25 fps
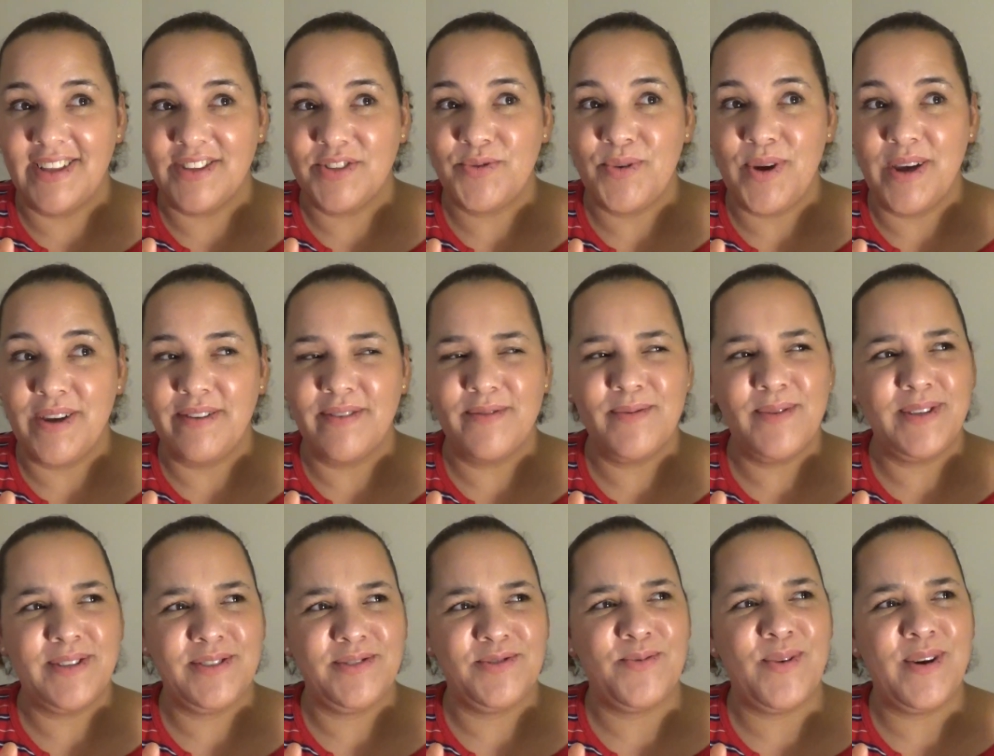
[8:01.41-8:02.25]
twenty,
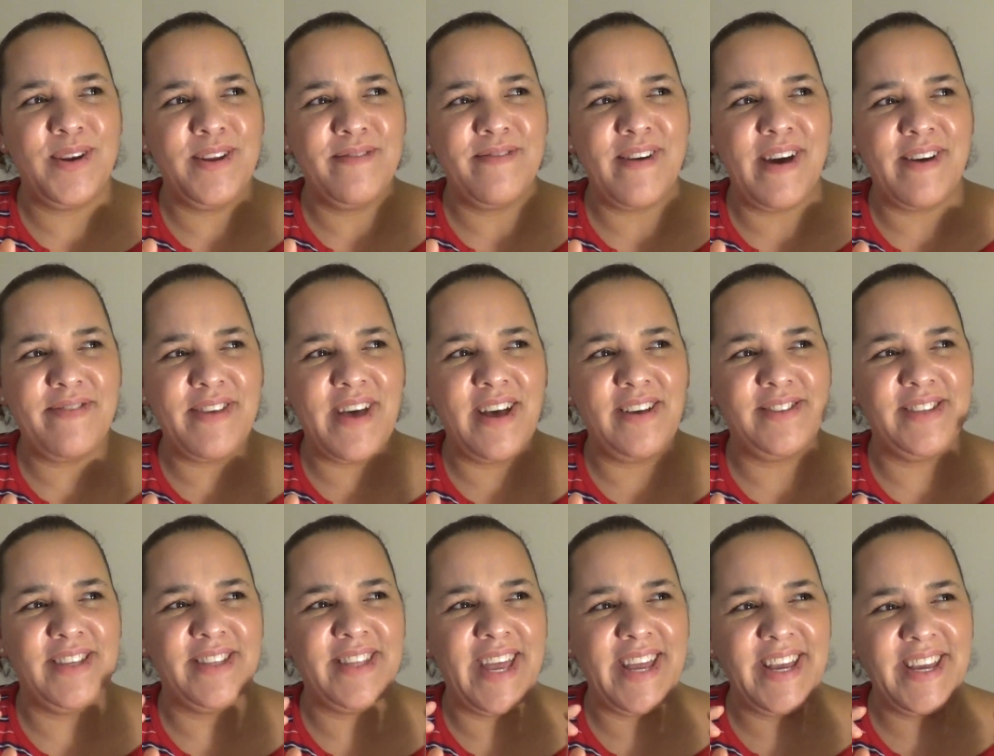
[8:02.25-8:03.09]
was twenty-five
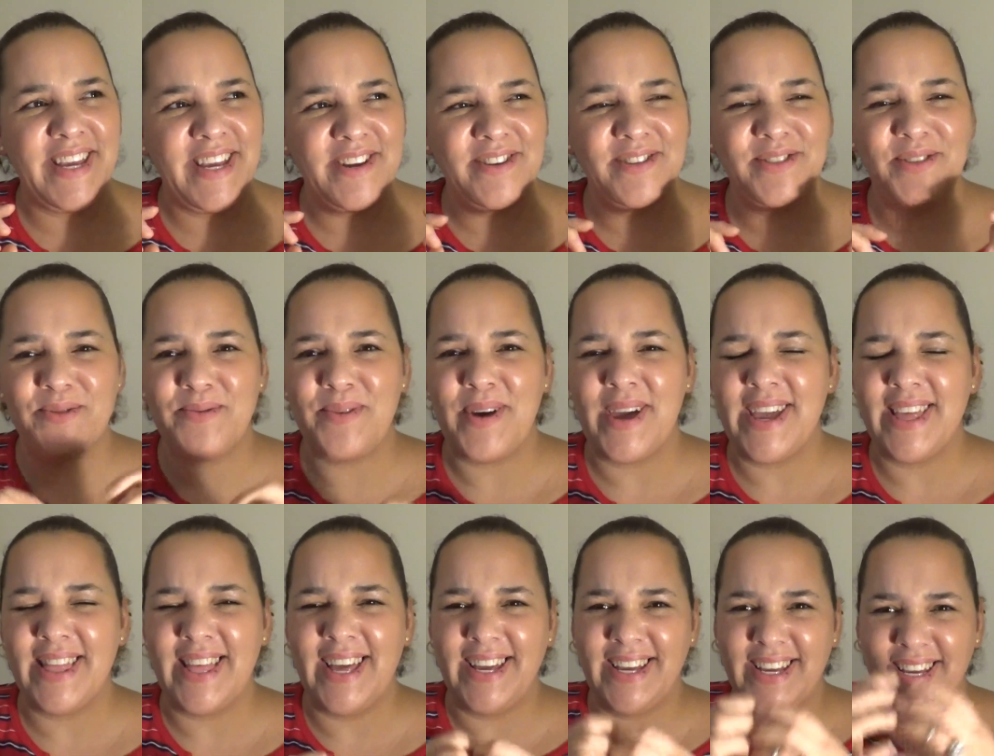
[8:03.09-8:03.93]
thousand light years
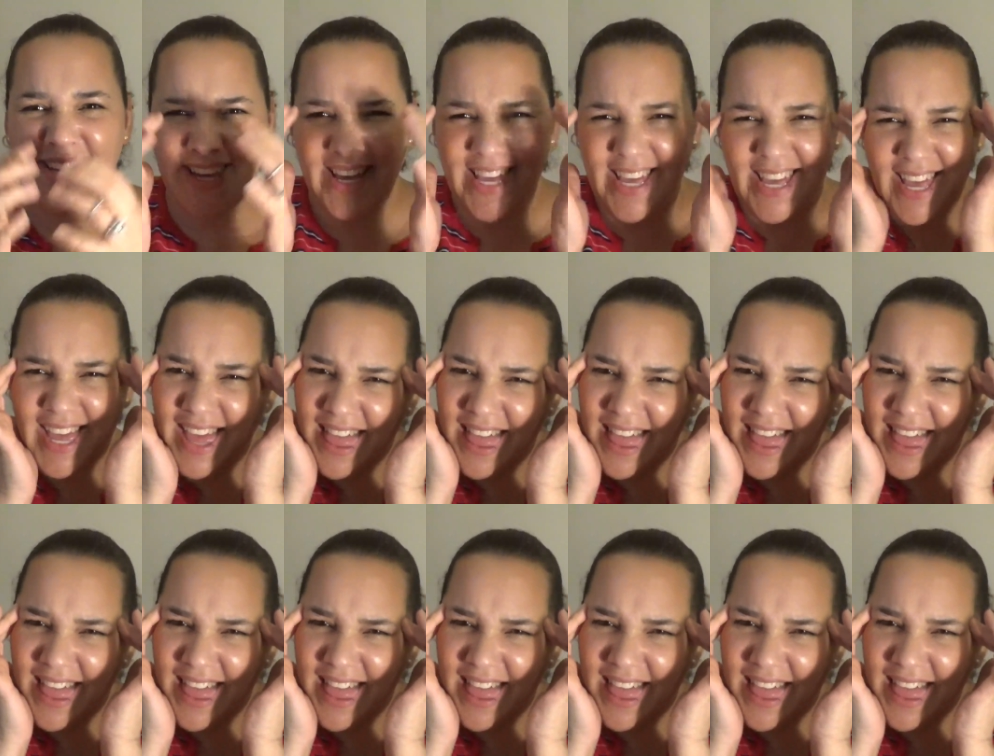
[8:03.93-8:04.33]
away. Like,